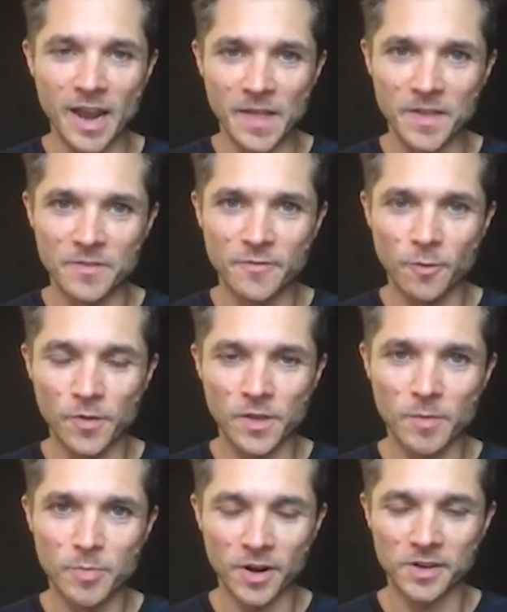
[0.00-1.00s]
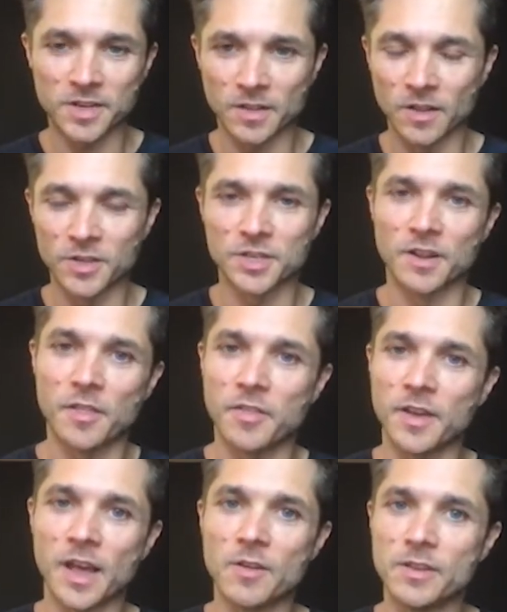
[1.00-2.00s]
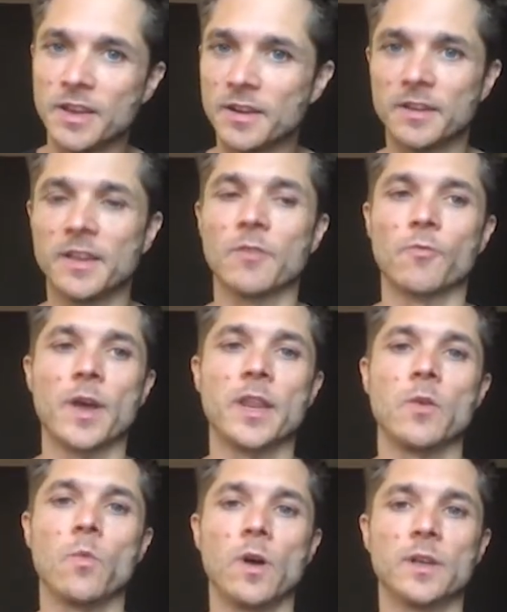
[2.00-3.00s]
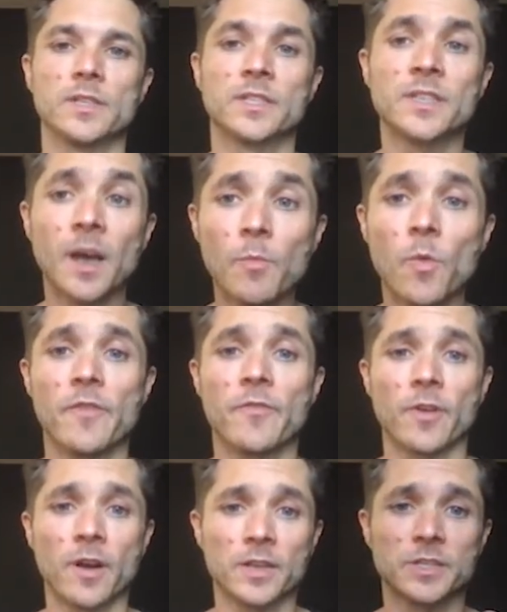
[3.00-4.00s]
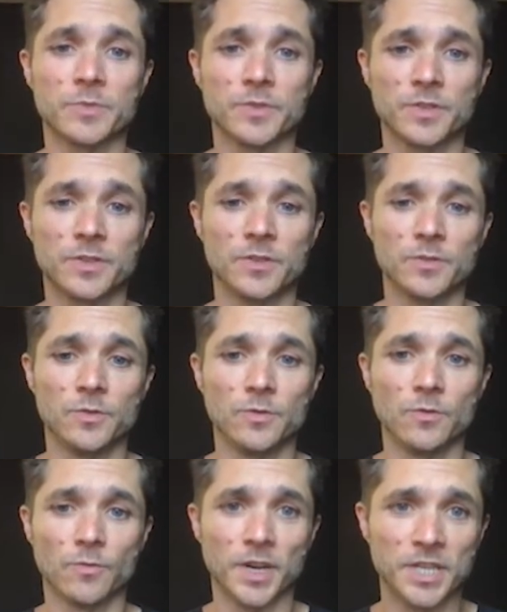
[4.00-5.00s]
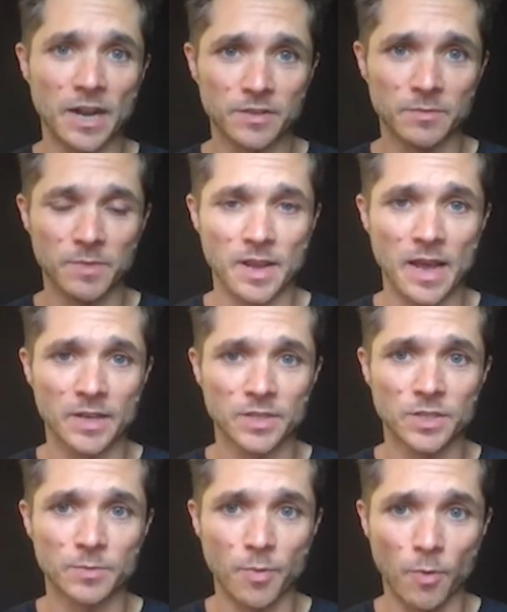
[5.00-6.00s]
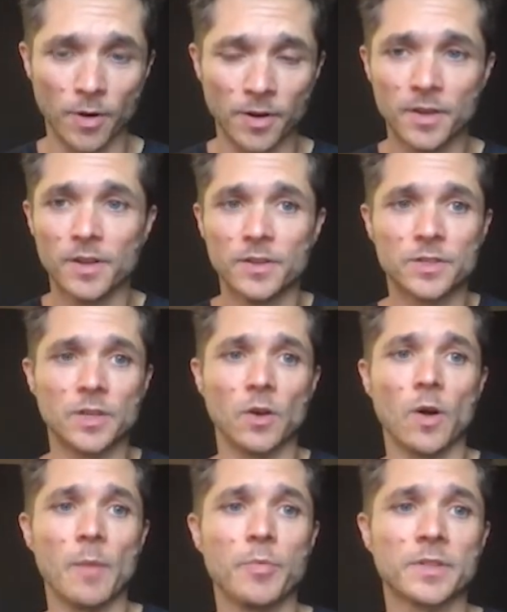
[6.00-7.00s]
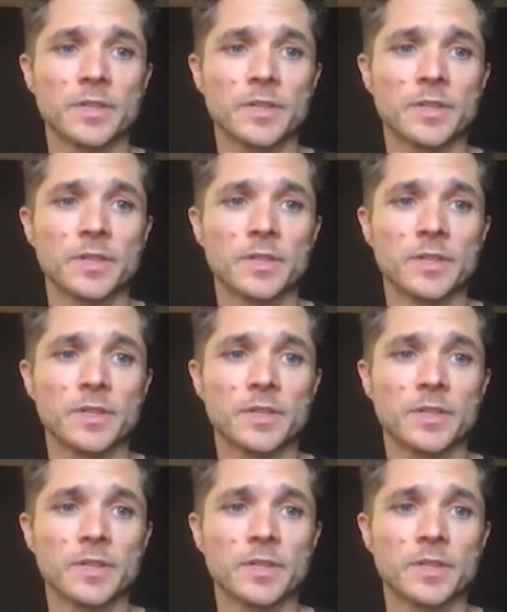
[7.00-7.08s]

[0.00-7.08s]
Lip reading: then for the product hunt launch, another thing I needed to get ready was some way for customers to reach out to me as support. So I put this